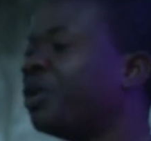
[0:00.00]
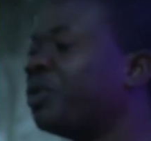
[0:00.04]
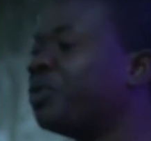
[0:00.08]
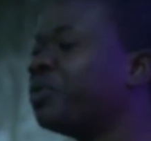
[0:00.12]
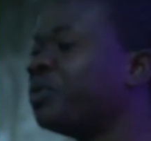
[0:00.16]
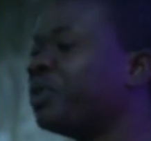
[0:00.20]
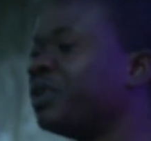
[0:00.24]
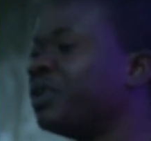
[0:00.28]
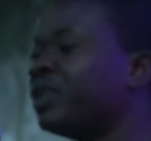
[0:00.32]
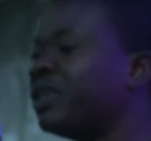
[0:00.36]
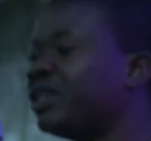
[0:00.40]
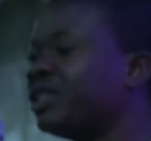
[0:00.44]

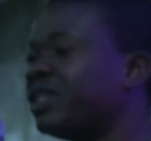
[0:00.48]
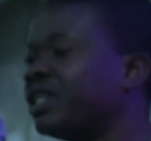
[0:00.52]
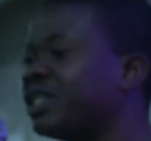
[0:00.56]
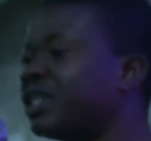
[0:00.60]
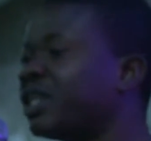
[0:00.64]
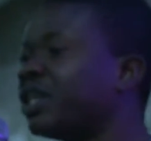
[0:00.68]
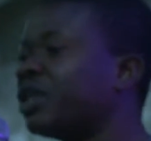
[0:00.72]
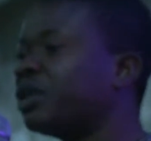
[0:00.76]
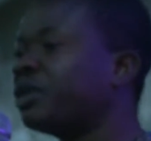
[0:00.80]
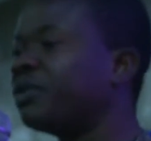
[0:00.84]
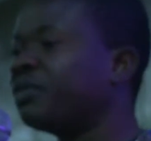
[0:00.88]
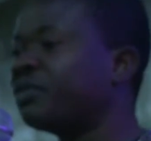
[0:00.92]
we did a
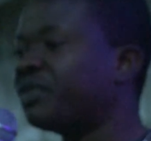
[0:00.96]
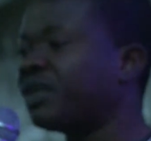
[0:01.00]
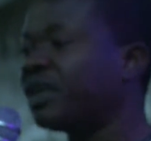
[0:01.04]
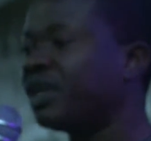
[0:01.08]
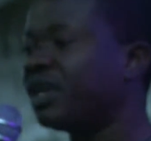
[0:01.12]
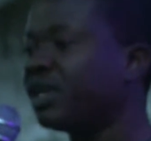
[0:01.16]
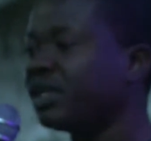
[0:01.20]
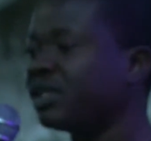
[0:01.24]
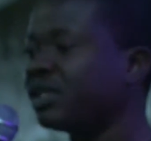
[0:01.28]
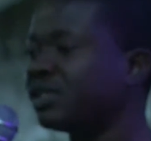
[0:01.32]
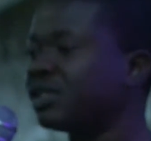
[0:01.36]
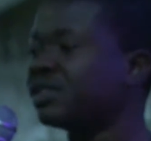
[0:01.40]
lot of
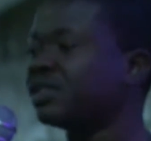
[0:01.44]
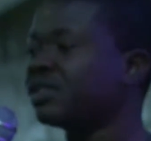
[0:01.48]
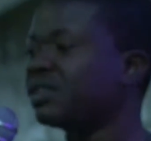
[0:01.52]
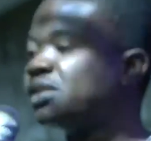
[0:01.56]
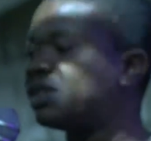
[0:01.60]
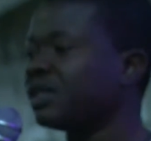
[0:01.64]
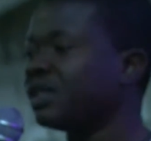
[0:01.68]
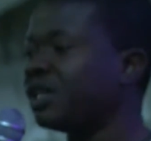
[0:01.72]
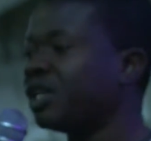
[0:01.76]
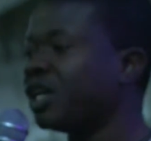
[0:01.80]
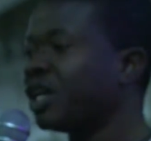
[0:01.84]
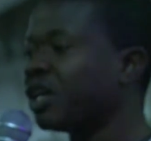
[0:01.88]
things.
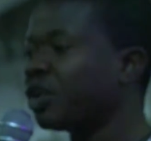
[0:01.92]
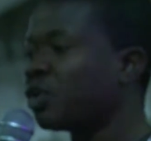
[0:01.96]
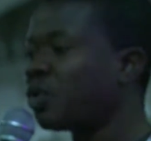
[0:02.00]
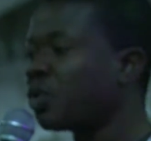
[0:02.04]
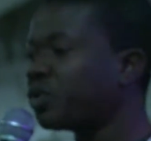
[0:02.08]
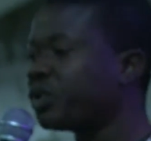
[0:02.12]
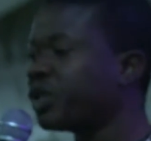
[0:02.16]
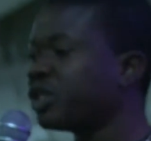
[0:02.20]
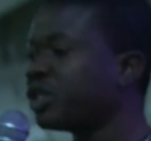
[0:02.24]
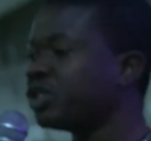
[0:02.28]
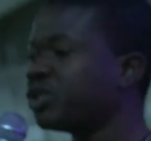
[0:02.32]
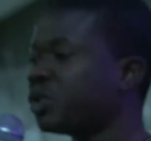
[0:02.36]
He
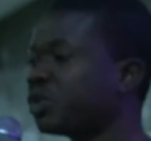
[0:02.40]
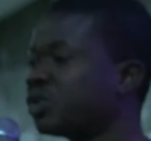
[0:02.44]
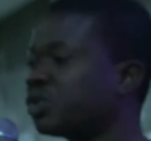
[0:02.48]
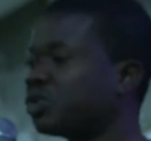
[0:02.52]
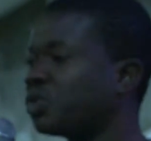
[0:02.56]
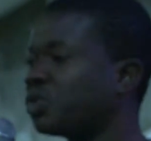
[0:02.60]
encouraged us